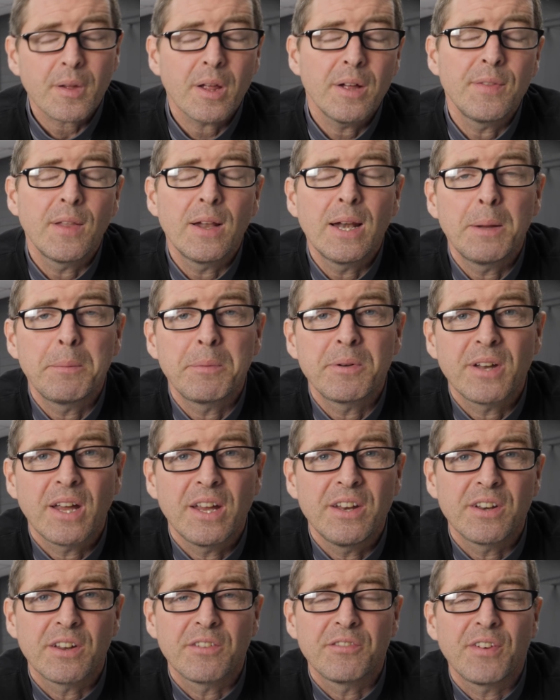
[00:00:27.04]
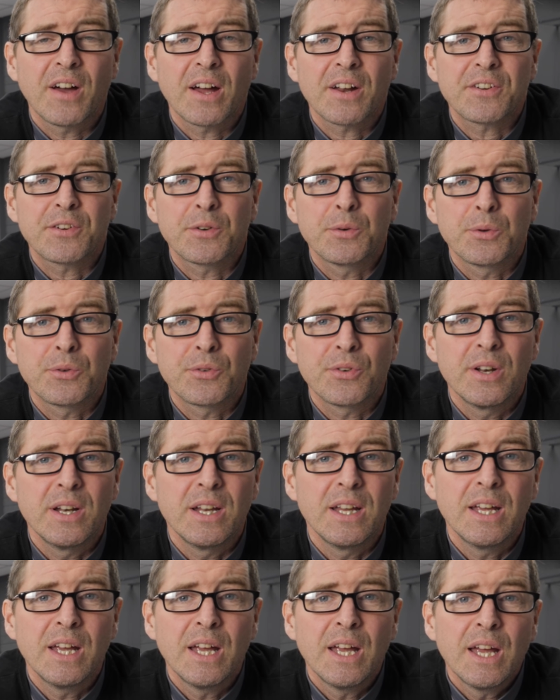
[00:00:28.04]
And the limiting factor was
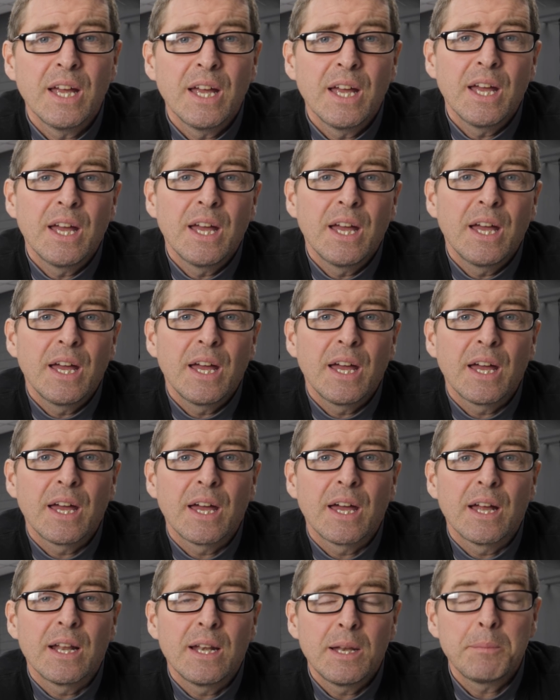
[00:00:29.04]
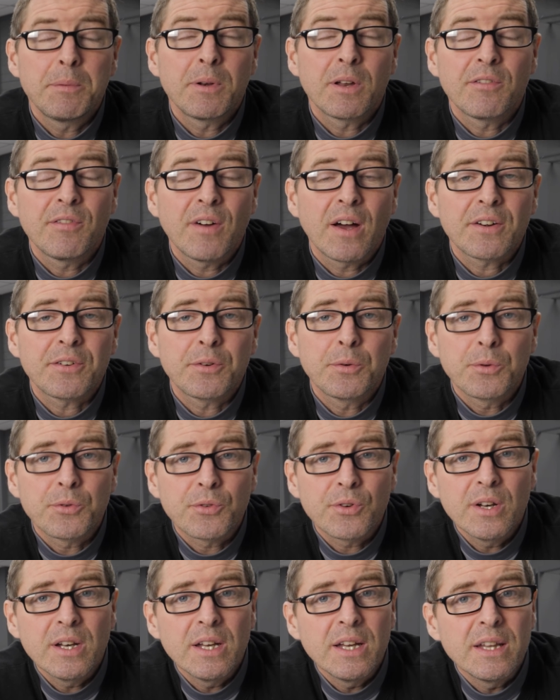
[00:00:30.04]
really Uh, limiting factor
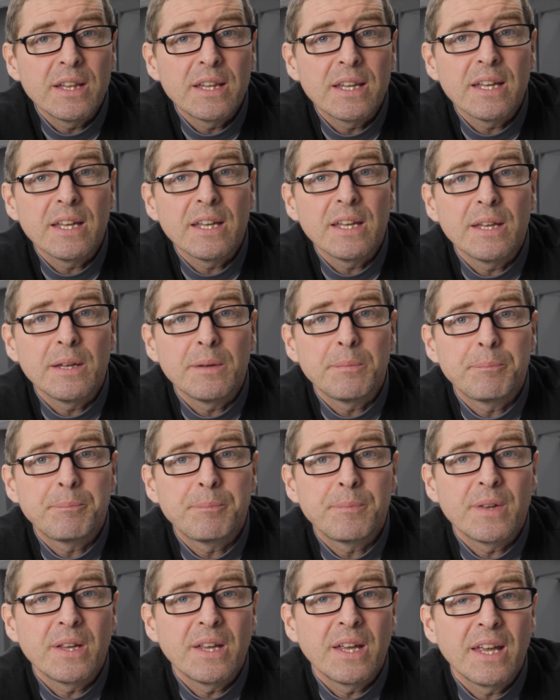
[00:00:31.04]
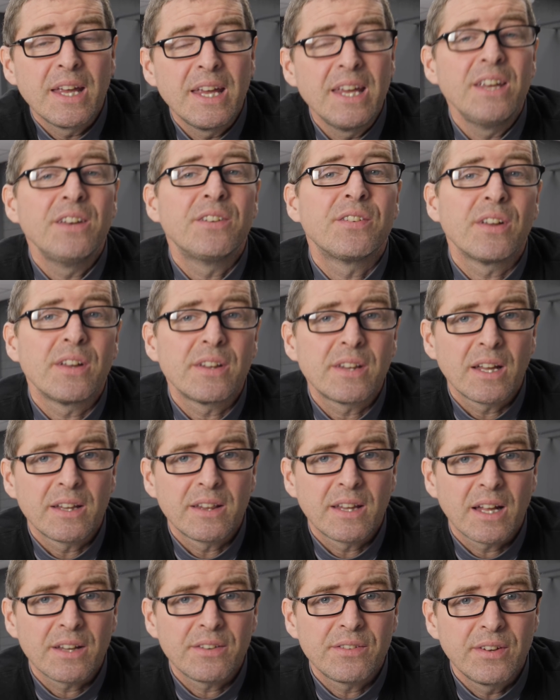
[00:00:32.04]
was really the heat
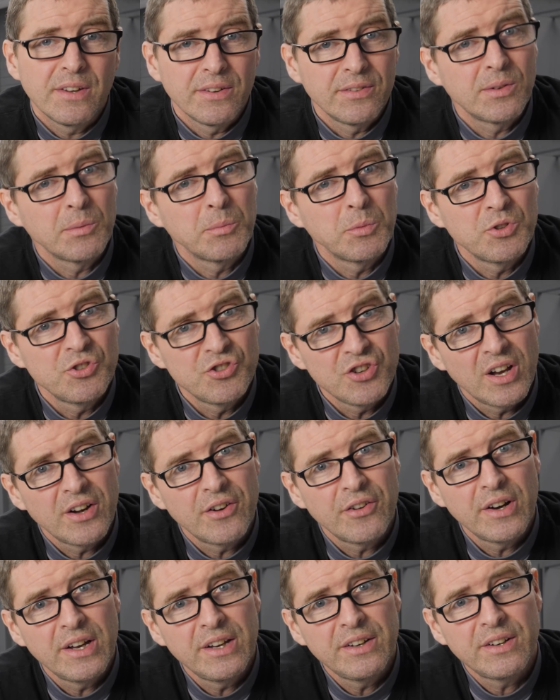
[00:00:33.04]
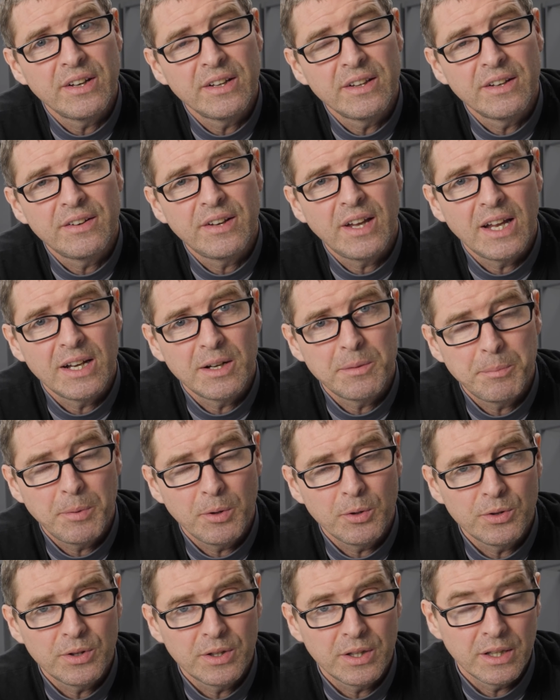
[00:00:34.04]
that that system would generate in the tent,
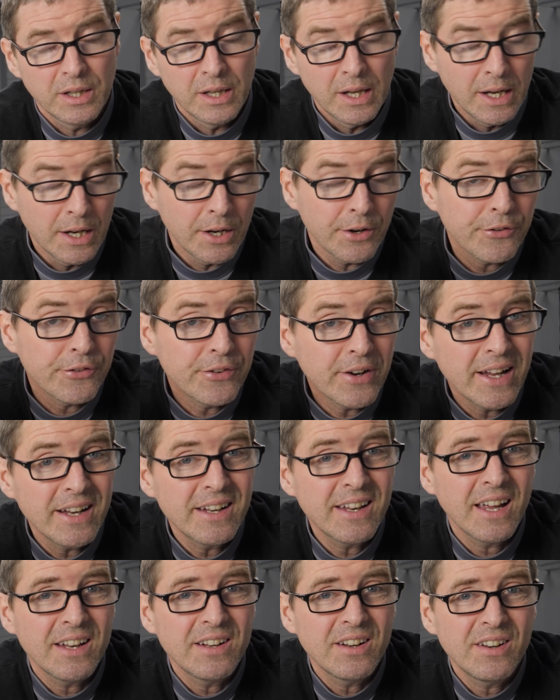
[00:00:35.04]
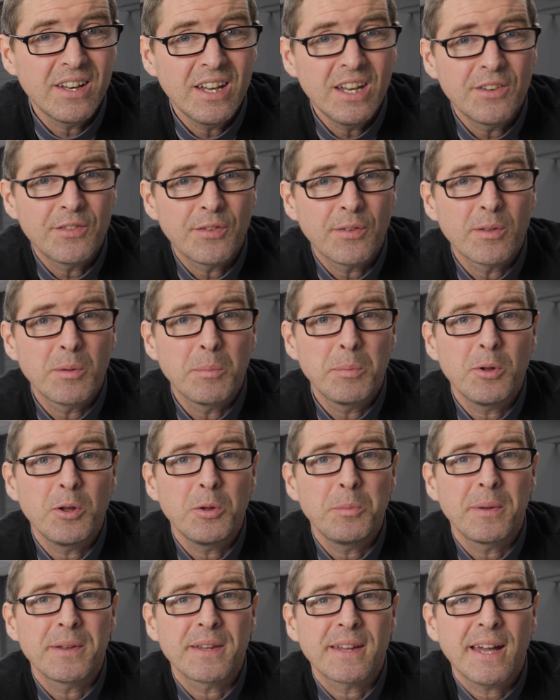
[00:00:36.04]
both the radiated heat from the
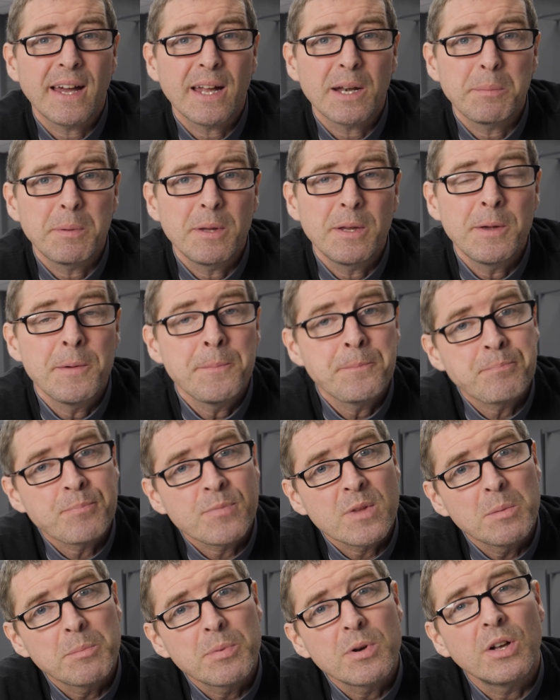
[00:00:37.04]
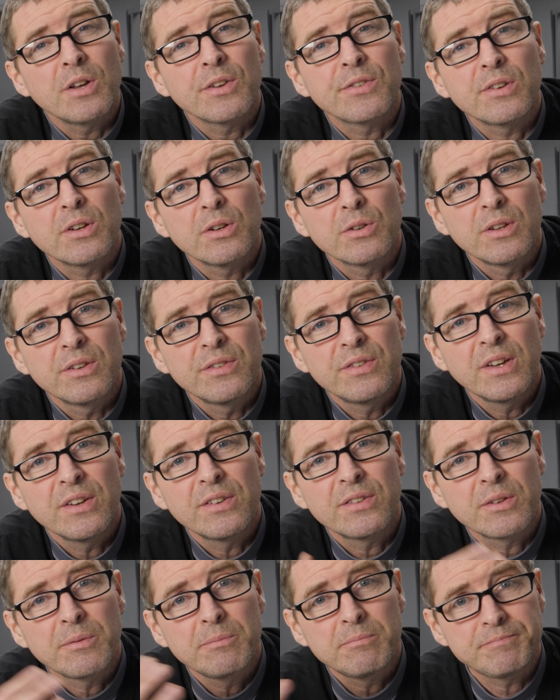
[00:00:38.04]
bulb on the canopy, but also the
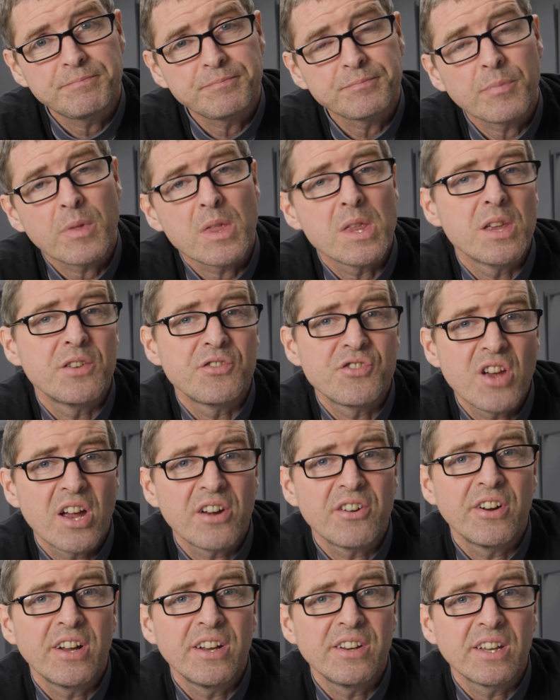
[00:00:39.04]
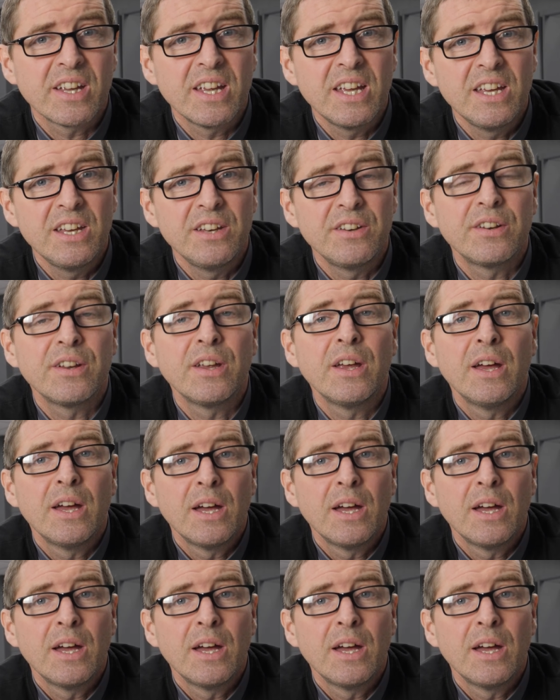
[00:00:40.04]
system generating heat